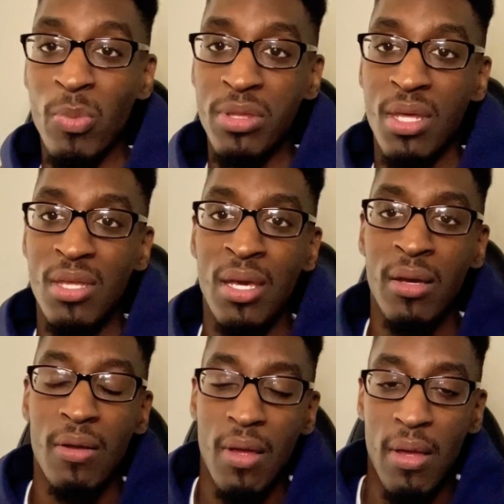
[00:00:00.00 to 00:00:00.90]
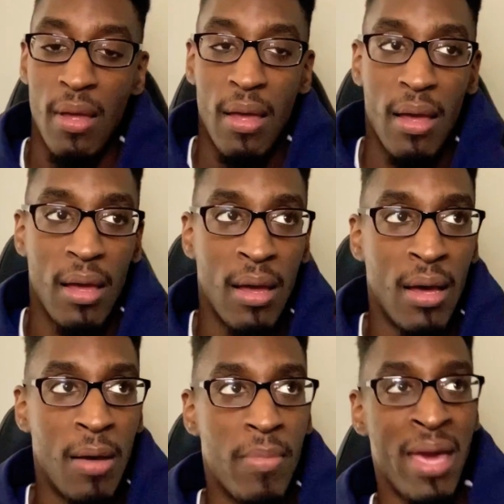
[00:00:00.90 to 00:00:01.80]
with this here.
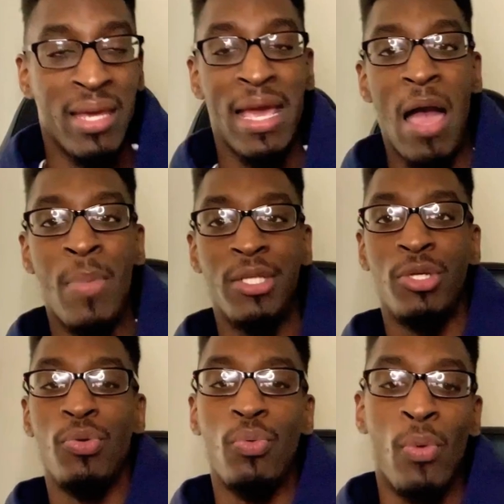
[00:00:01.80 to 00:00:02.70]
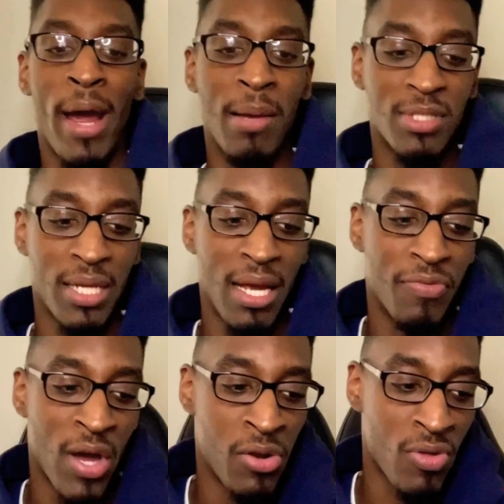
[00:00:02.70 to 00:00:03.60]
And it got me to where I am today of
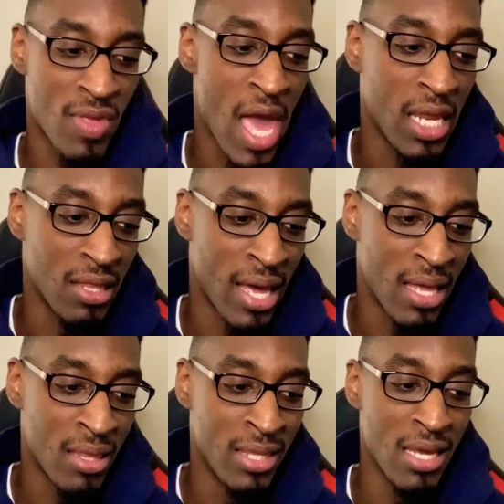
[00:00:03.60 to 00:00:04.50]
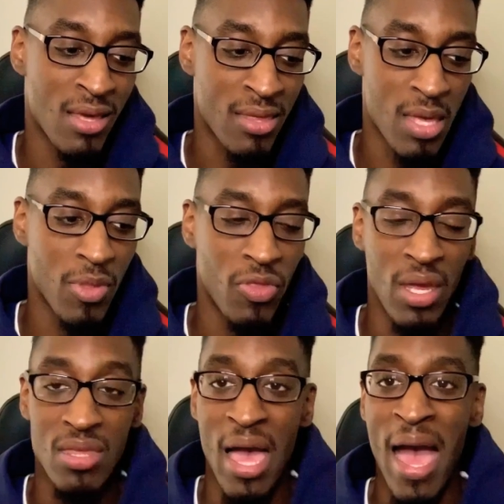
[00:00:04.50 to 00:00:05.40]
understanding that these are some of the
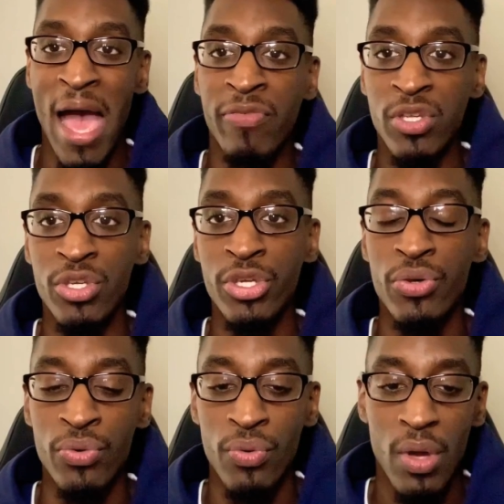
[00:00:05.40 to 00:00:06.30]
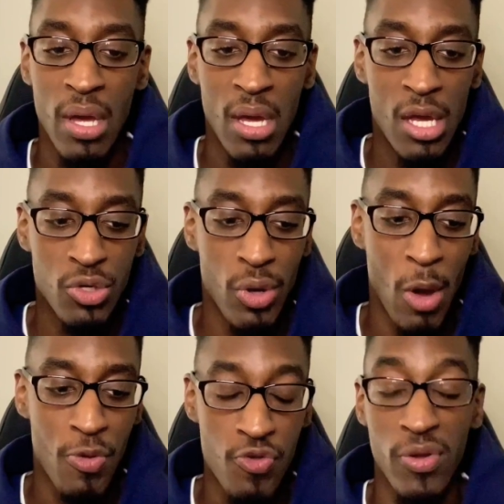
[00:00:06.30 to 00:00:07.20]
things I have to do to
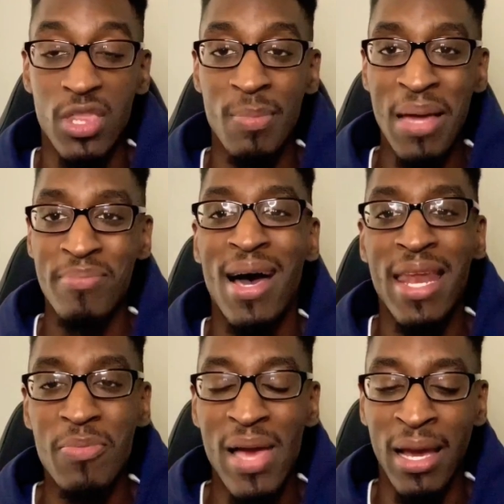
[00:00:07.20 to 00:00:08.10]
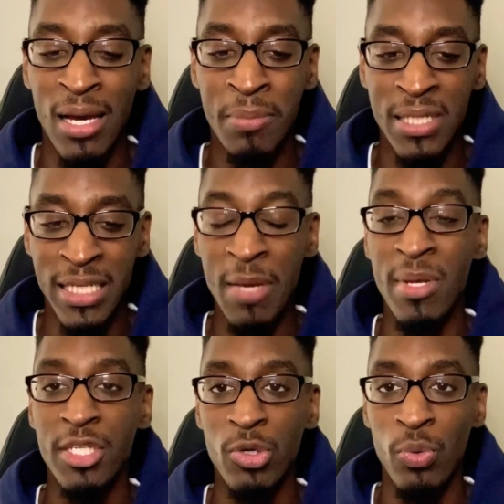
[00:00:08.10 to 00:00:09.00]
help strengthen my body back up, to get me
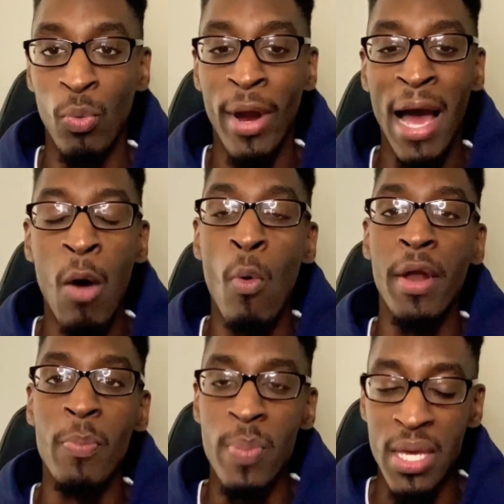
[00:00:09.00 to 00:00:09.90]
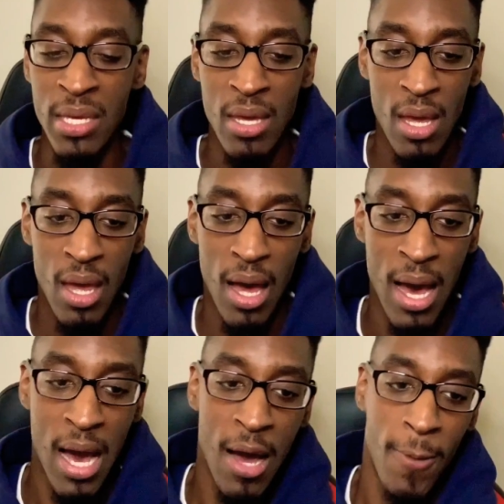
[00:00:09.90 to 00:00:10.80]
to where I want to be,
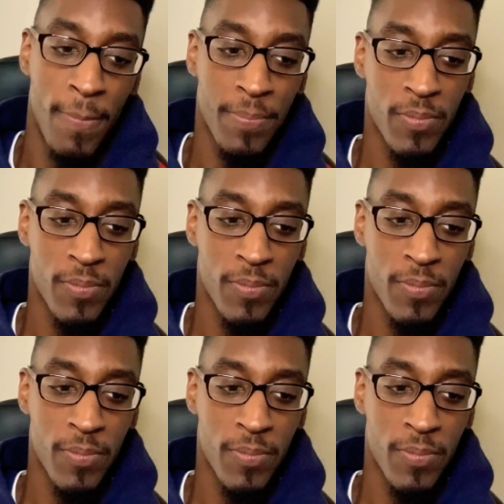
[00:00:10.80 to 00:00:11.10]
battle